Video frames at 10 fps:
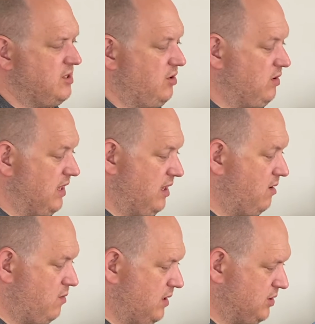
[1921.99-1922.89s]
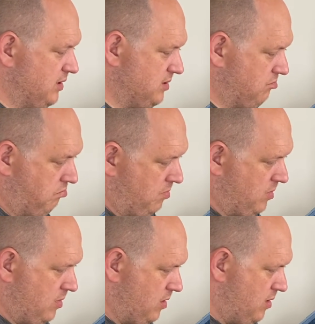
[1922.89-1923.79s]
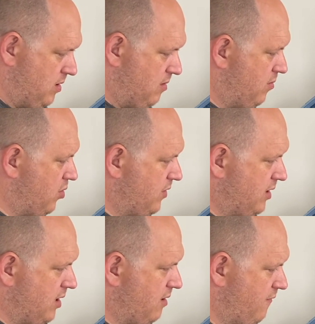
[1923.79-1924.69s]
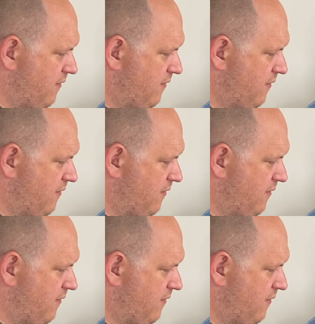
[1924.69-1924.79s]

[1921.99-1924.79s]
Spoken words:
2 gig, which is more than enough.